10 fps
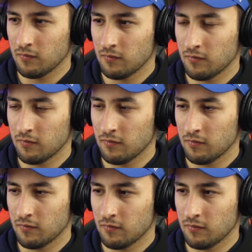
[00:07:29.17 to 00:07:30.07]

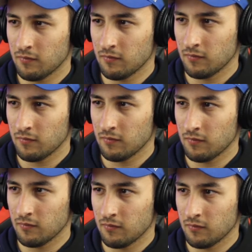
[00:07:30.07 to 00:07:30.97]

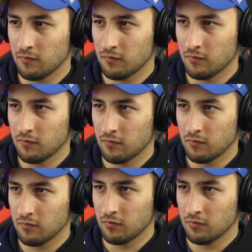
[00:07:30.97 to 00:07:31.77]
(not speaking)